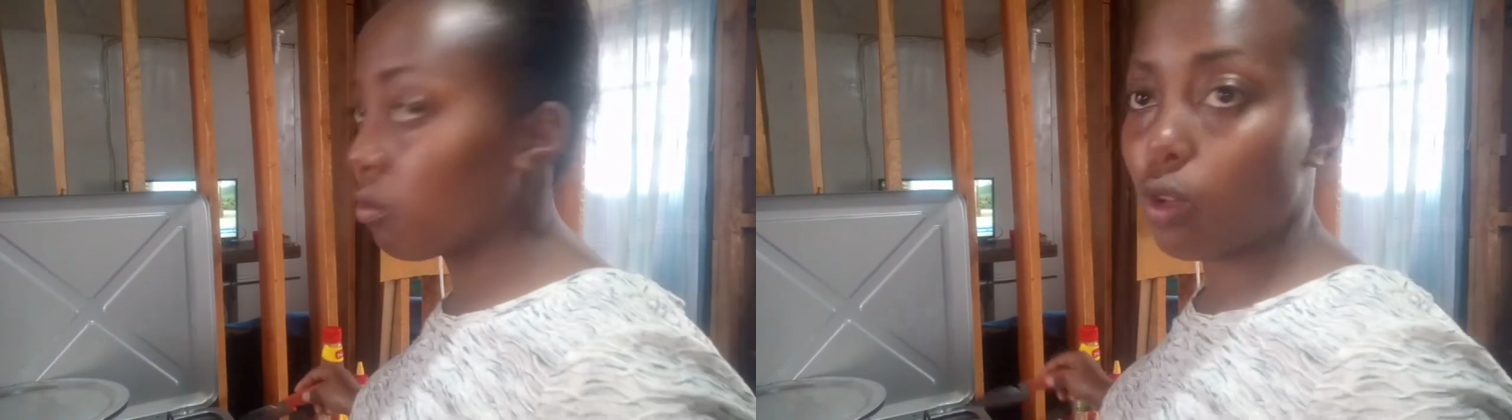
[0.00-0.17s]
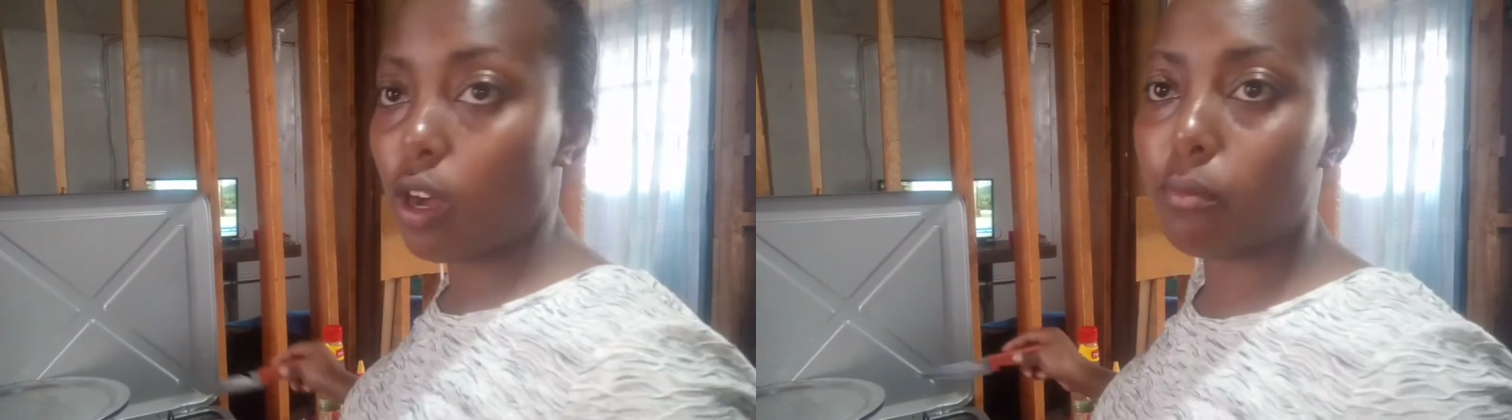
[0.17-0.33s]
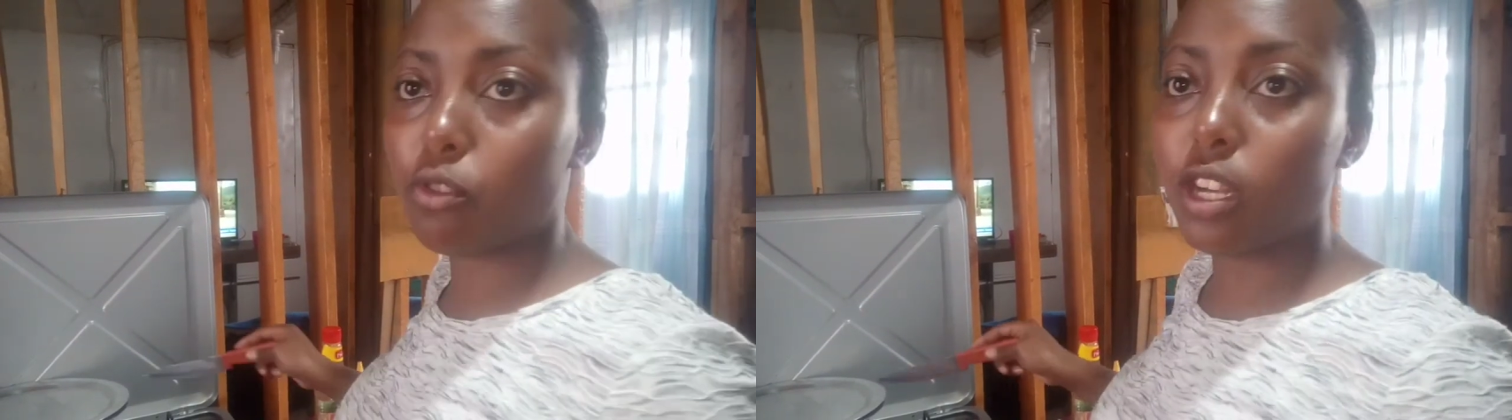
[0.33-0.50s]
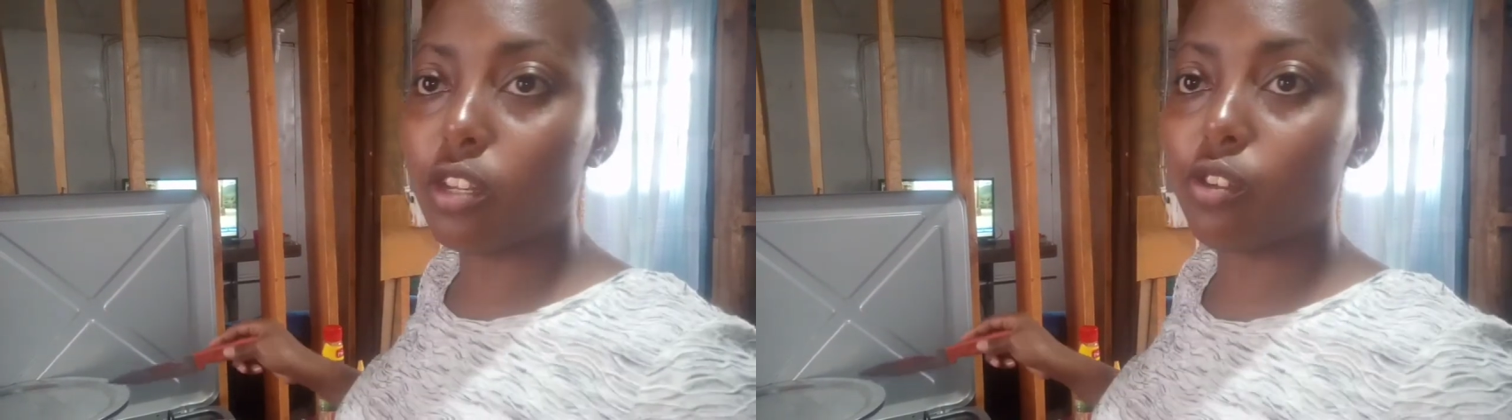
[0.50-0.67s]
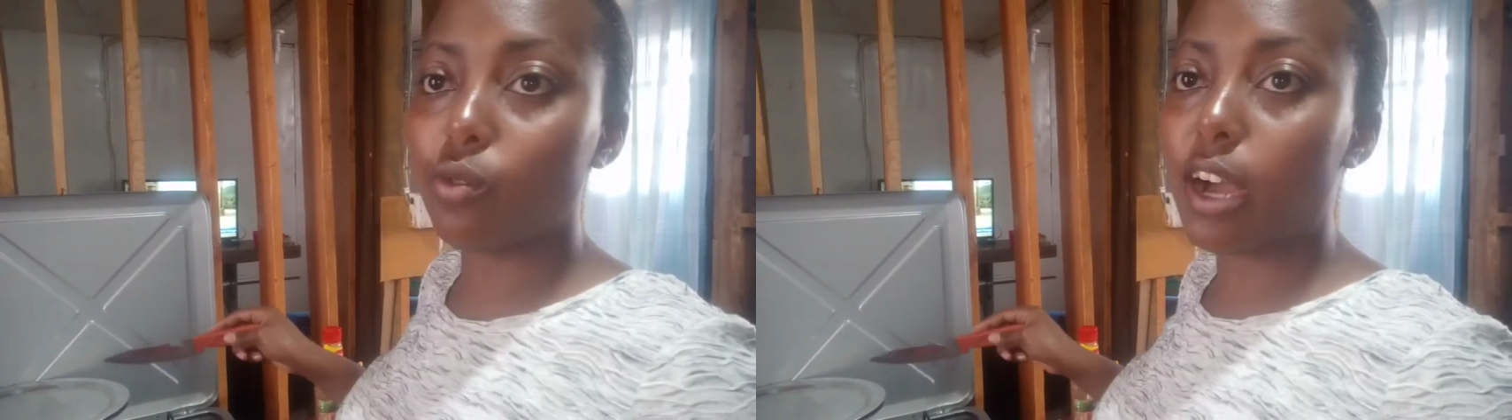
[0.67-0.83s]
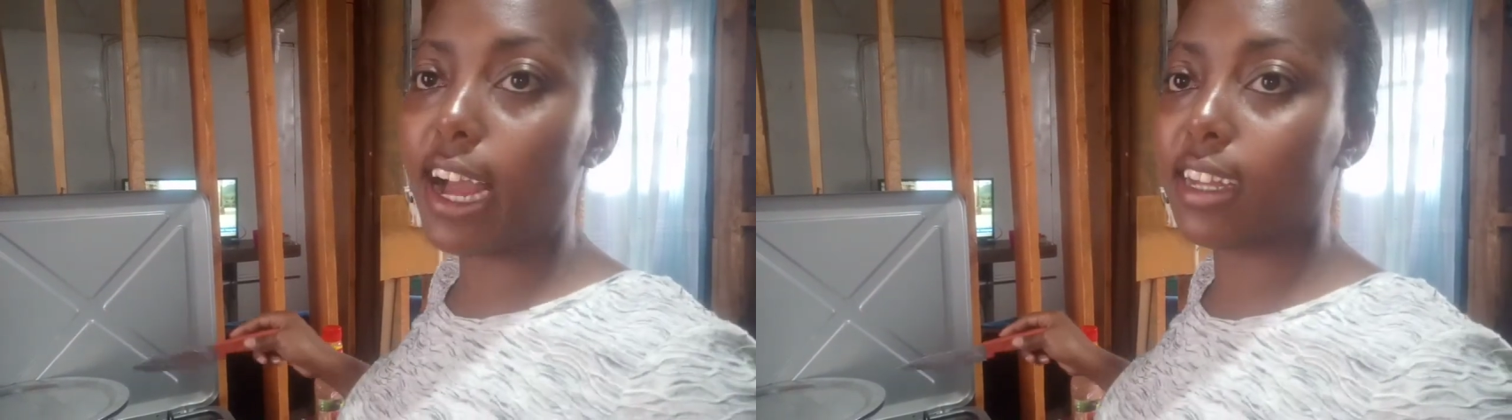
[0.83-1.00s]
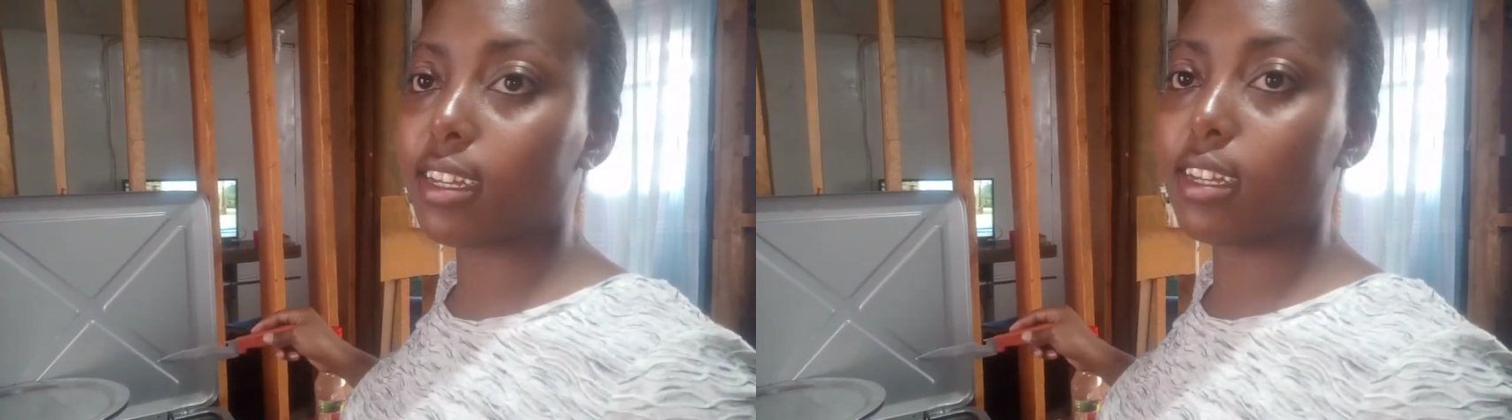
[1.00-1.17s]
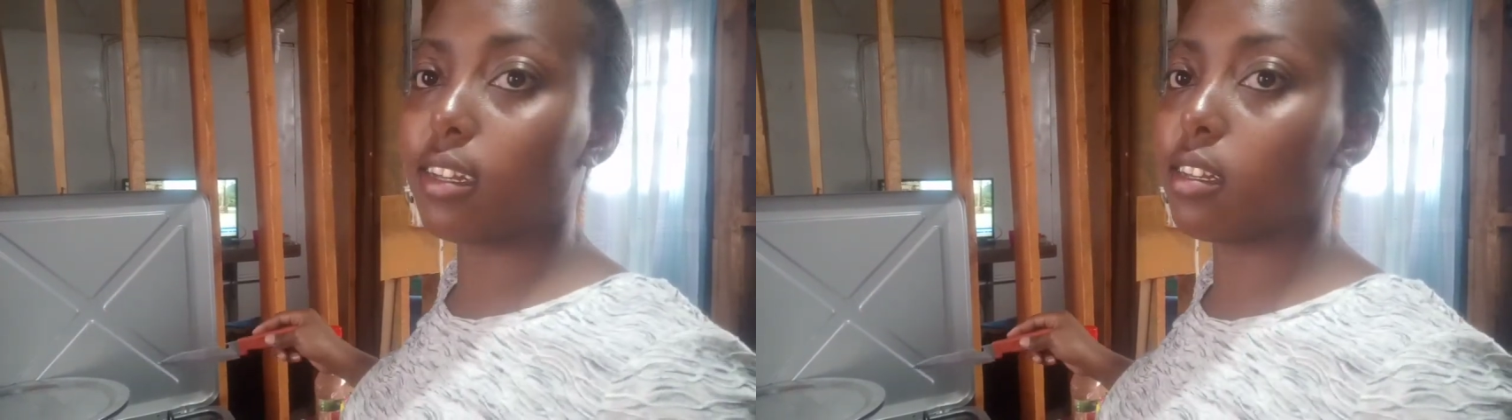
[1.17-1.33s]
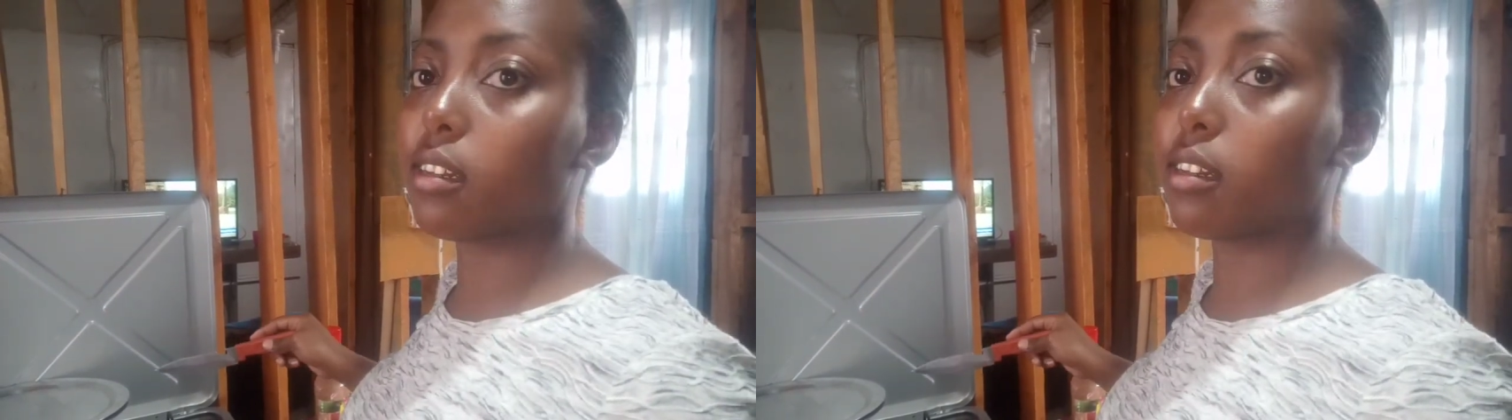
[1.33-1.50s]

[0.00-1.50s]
So I'm trying to hack it.